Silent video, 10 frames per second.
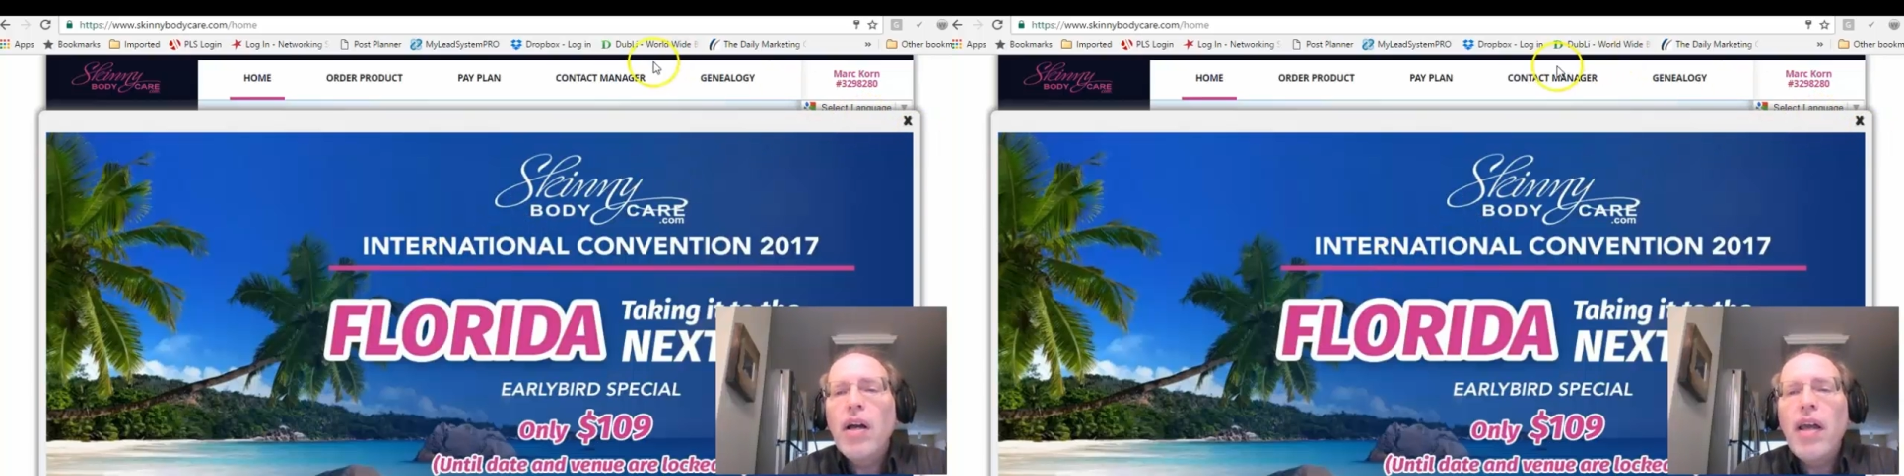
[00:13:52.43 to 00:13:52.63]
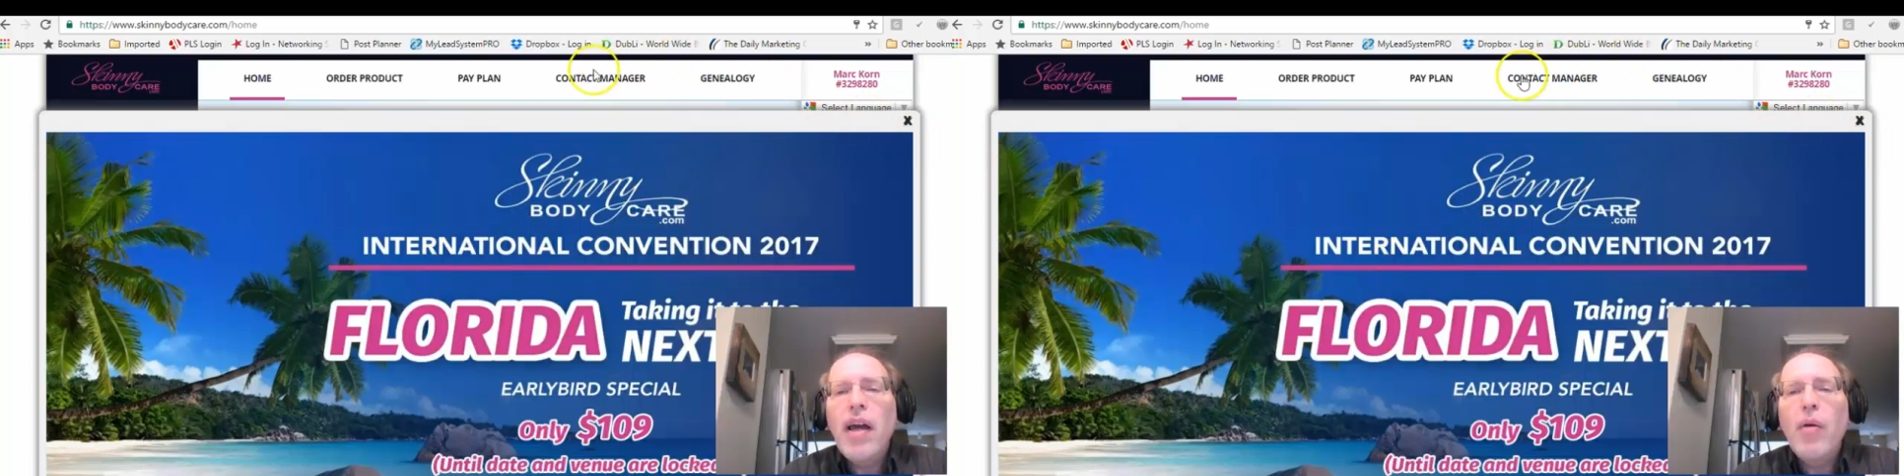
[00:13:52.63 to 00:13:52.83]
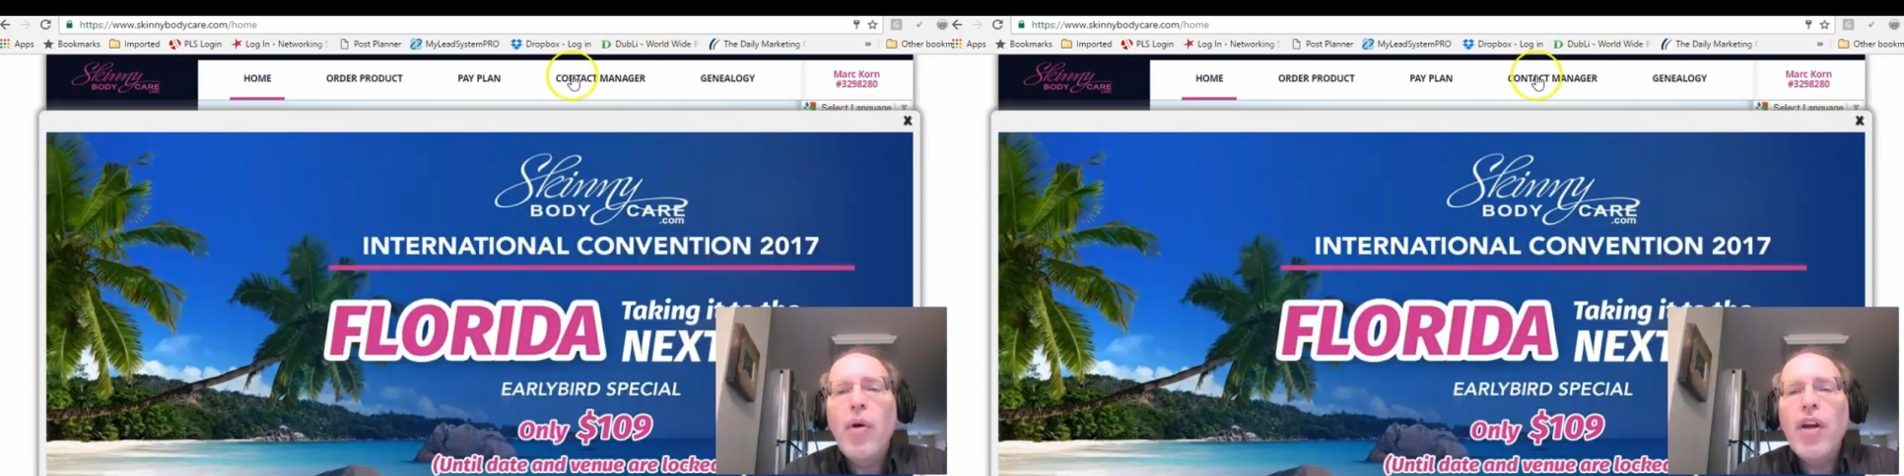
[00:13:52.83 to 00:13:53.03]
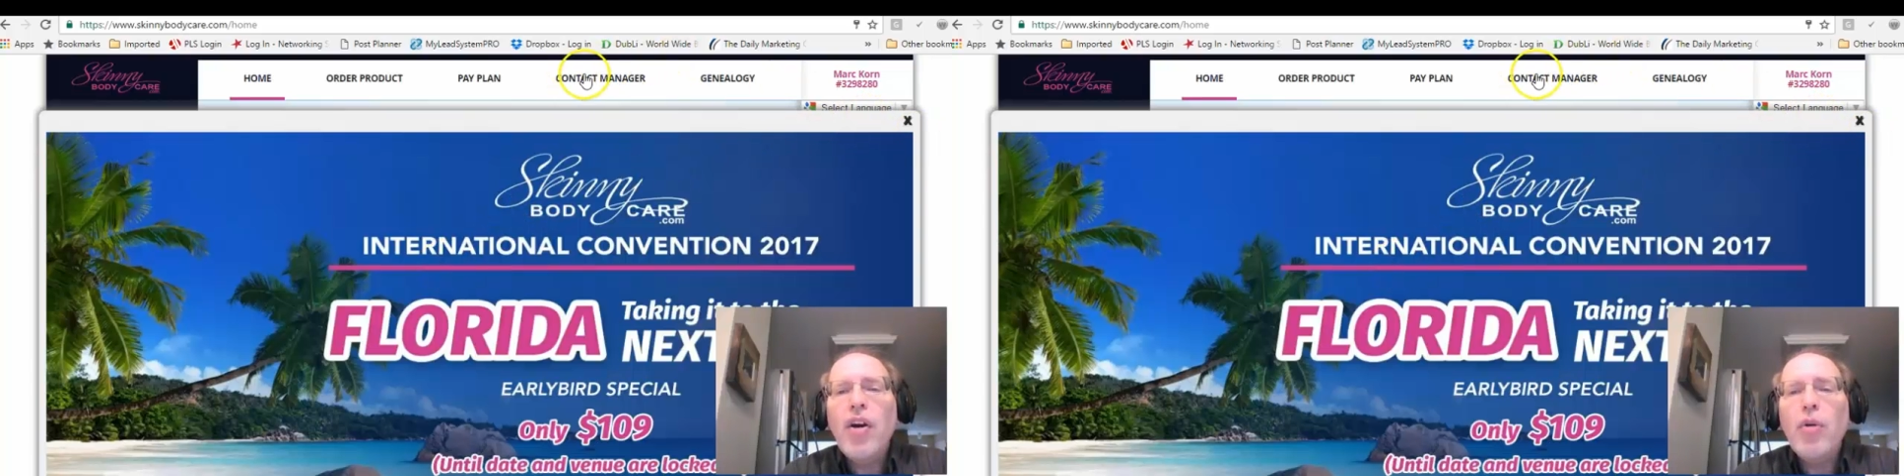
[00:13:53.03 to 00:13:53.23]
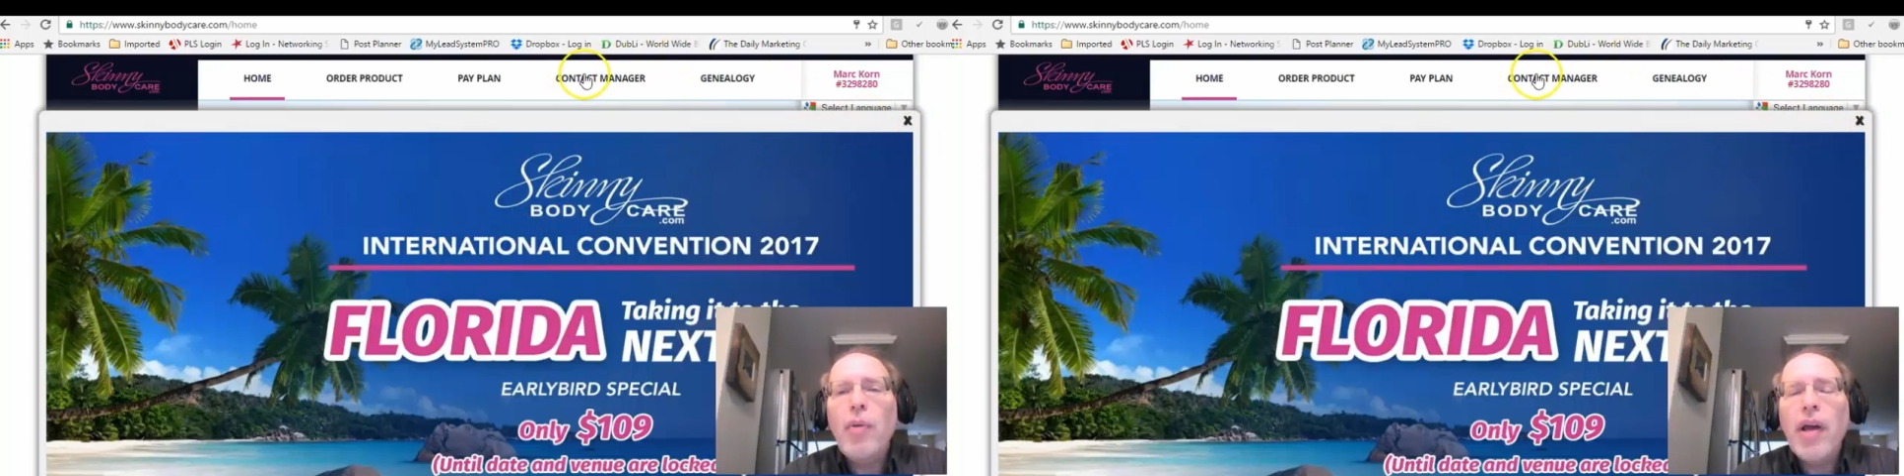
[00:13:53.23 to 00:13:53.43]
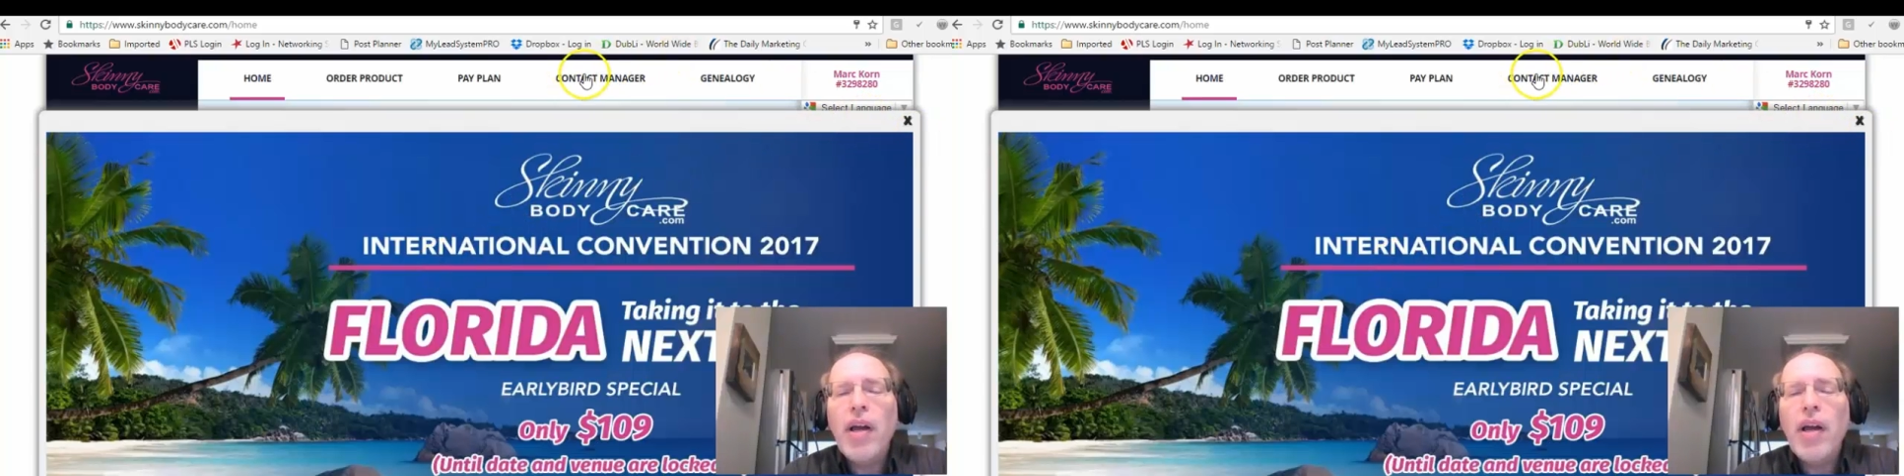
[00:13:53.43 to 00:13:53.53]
Okay, I want to go to my